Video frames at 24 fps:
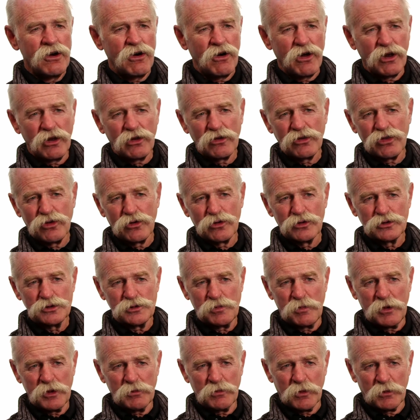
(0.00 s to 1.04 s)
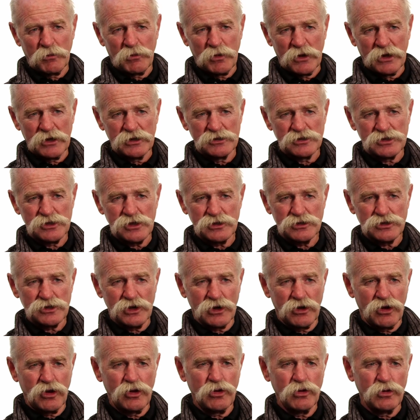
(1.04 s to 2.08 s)
all of those people play such
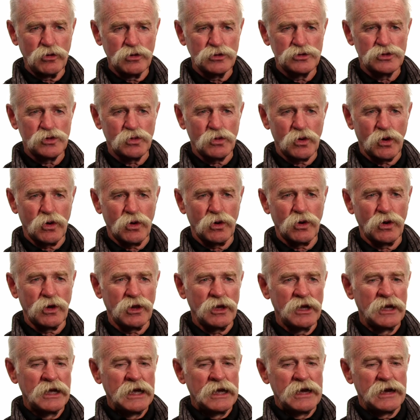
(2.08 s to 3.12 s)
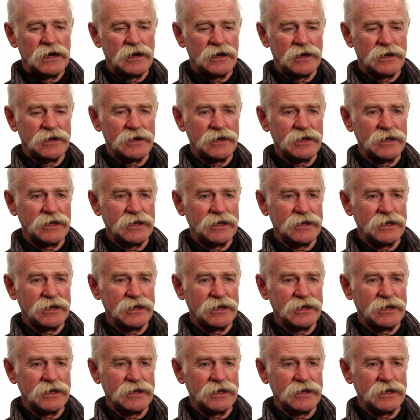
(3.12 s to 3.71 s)
a huge role uh,